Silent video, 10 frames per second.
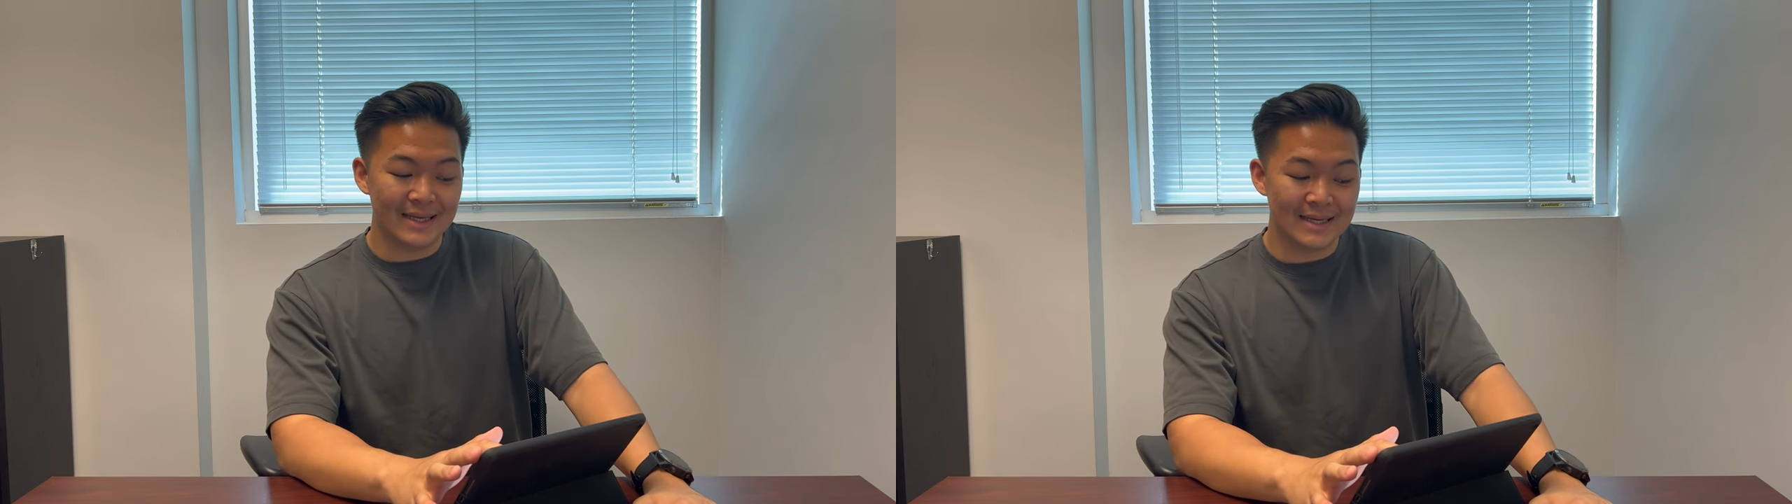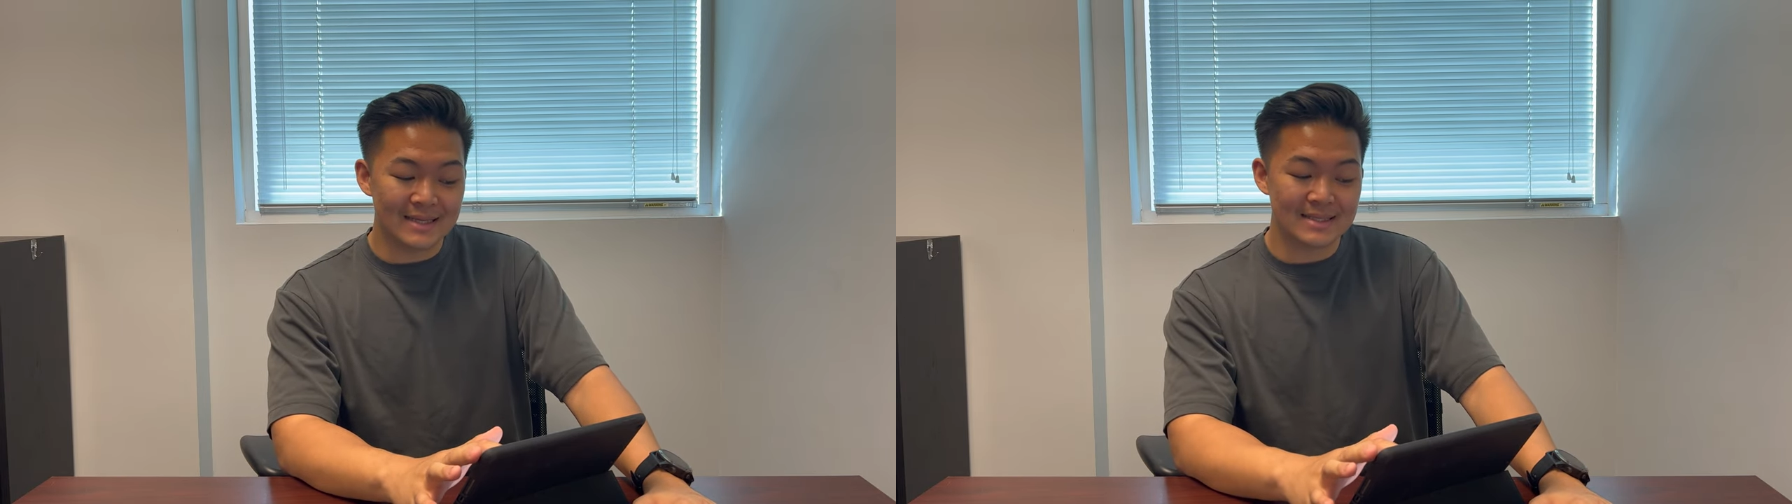
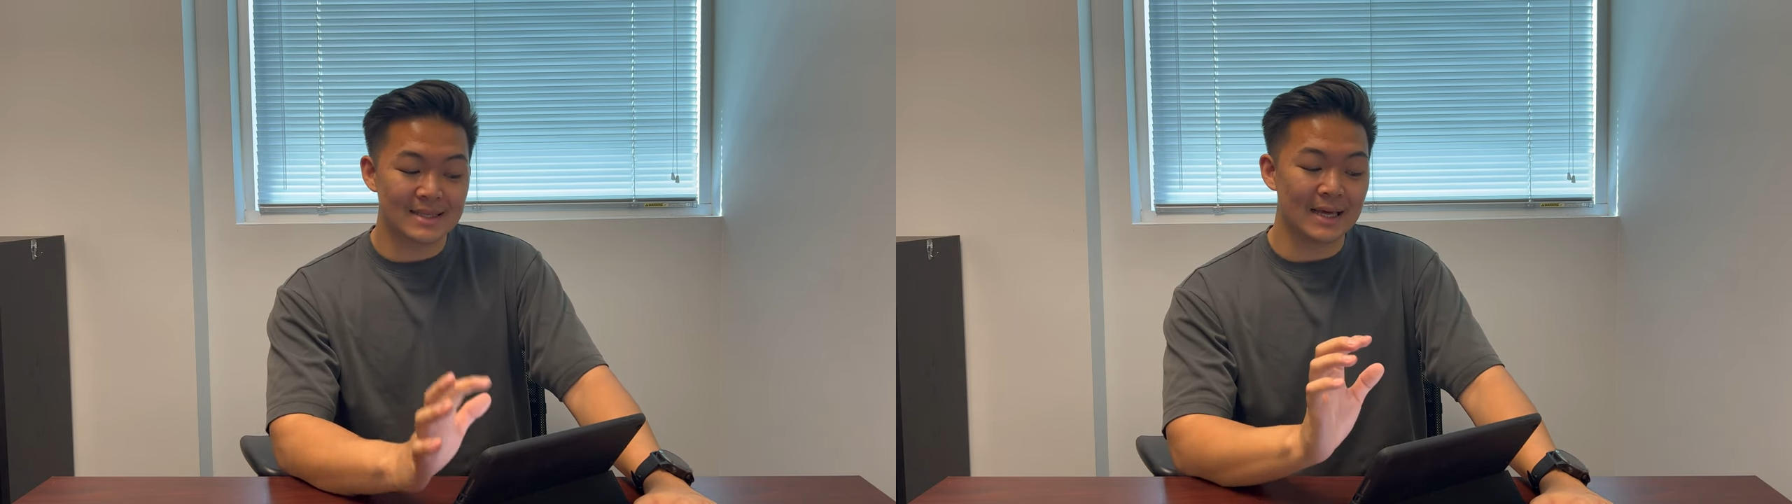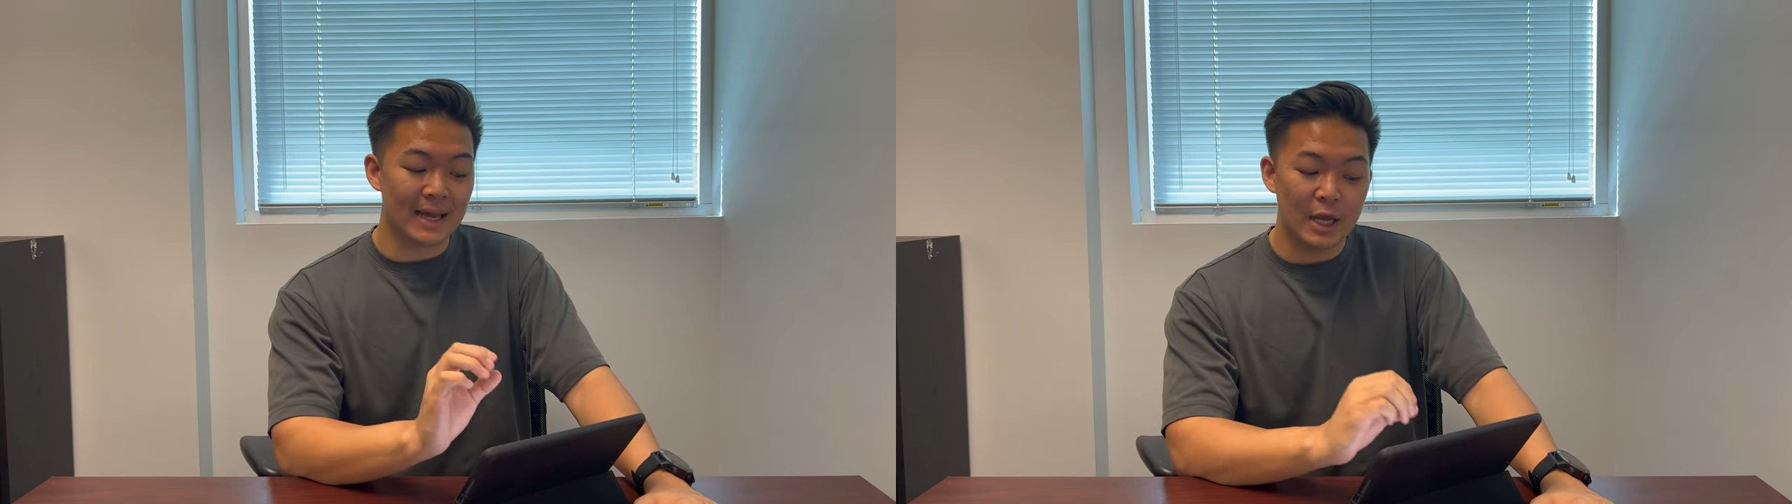is
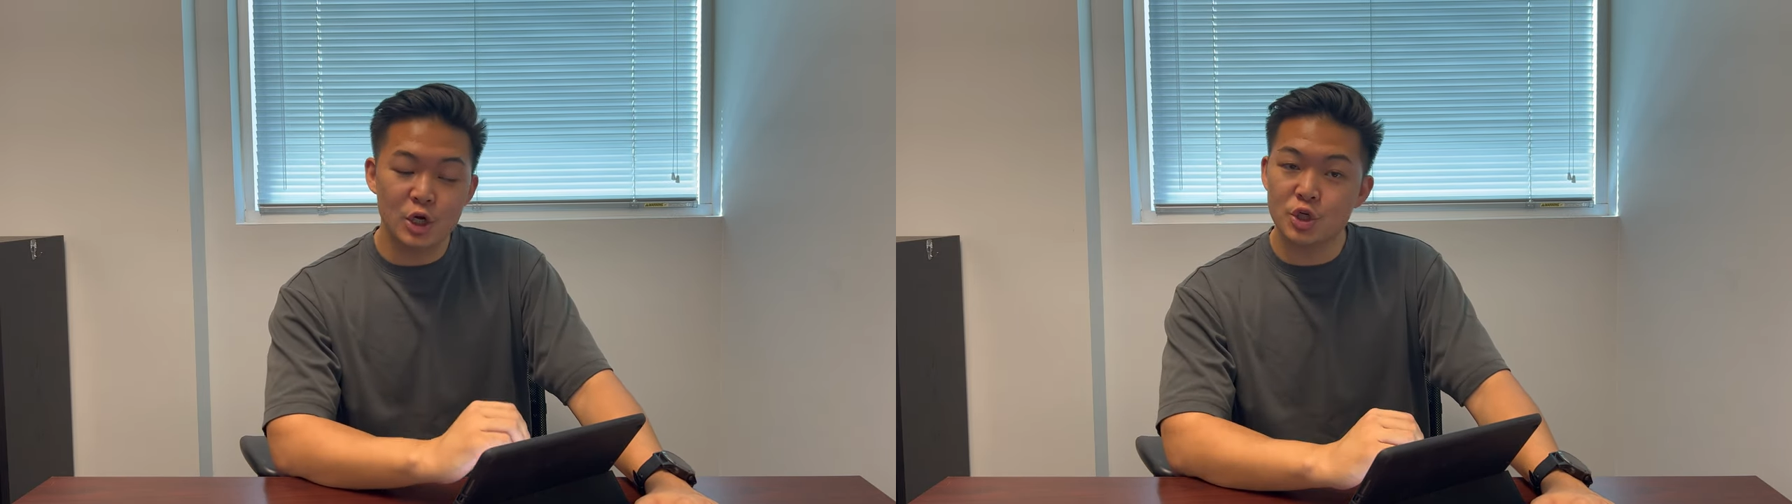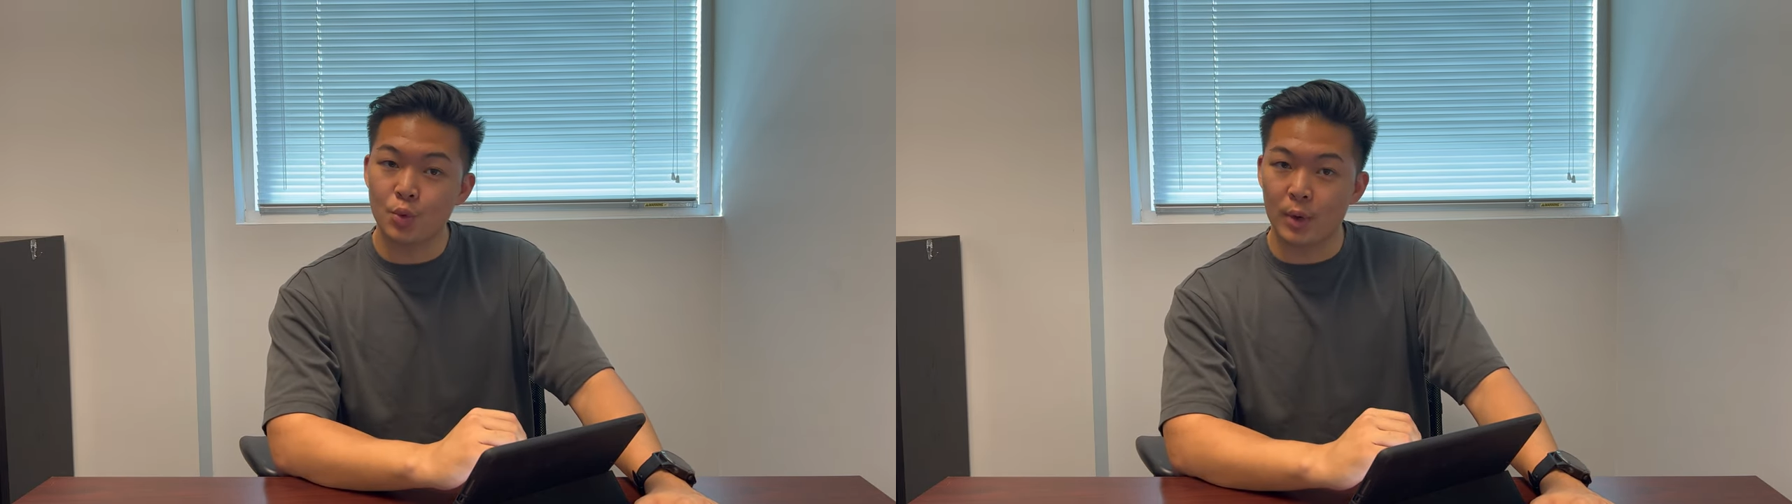the
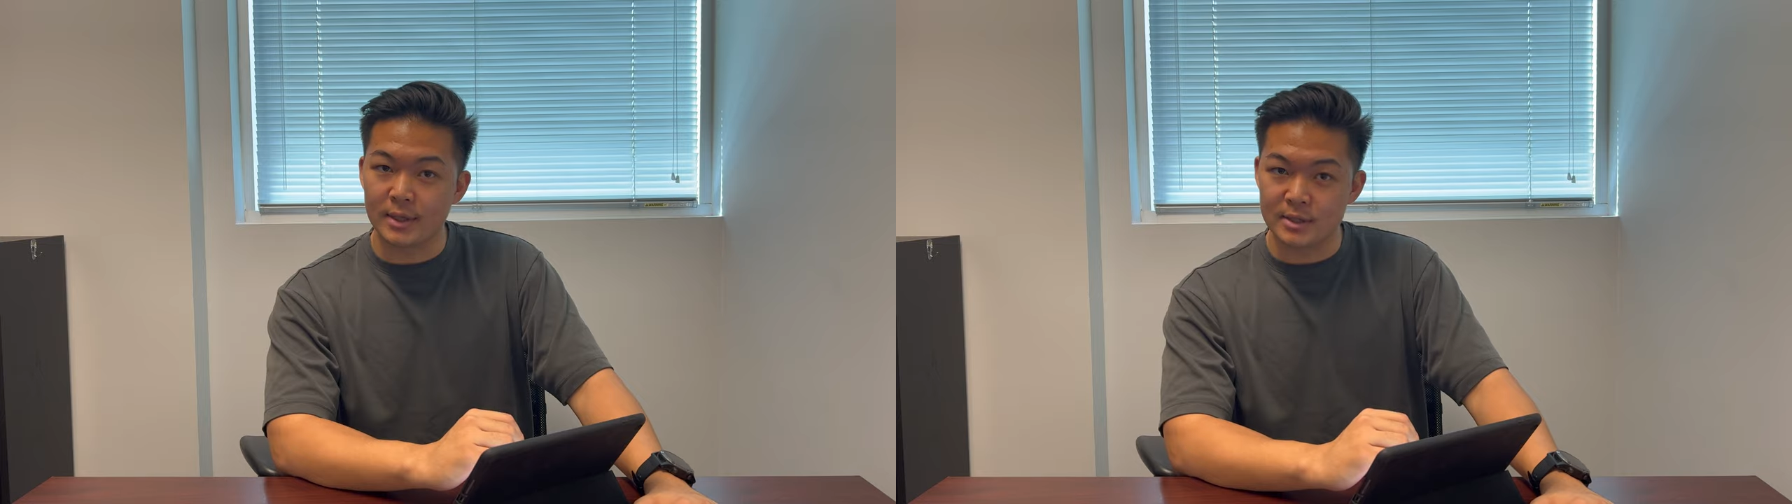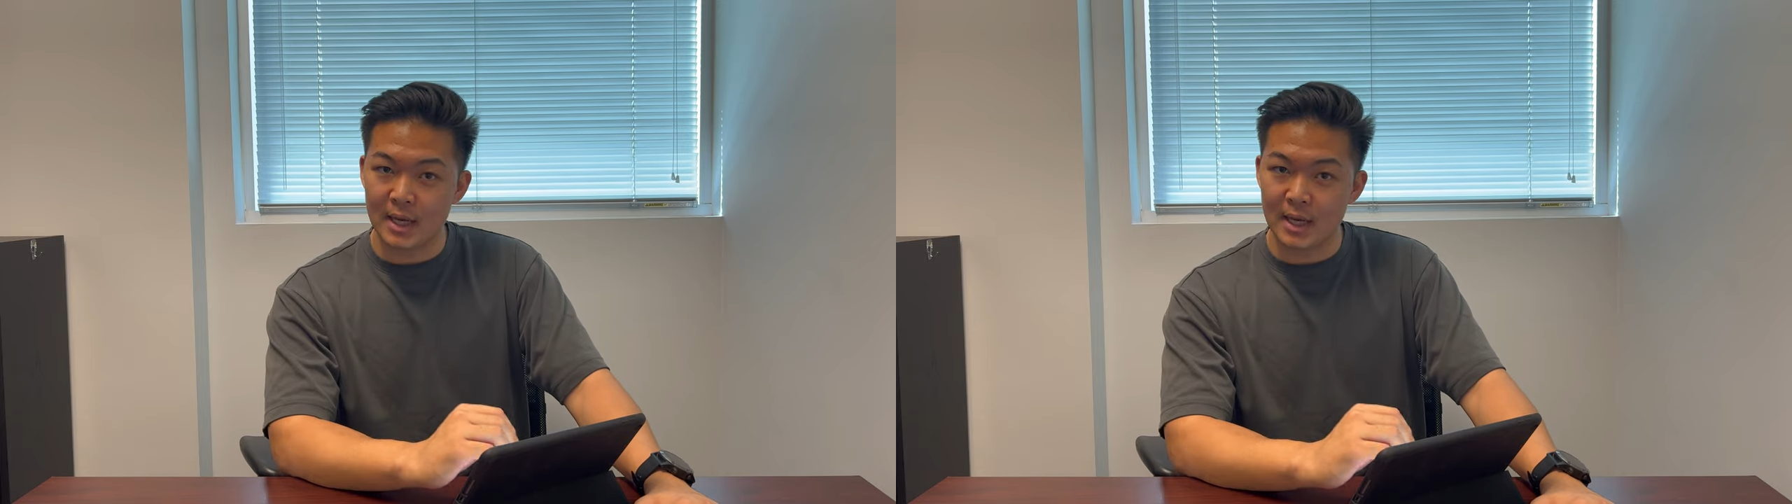Asian ones.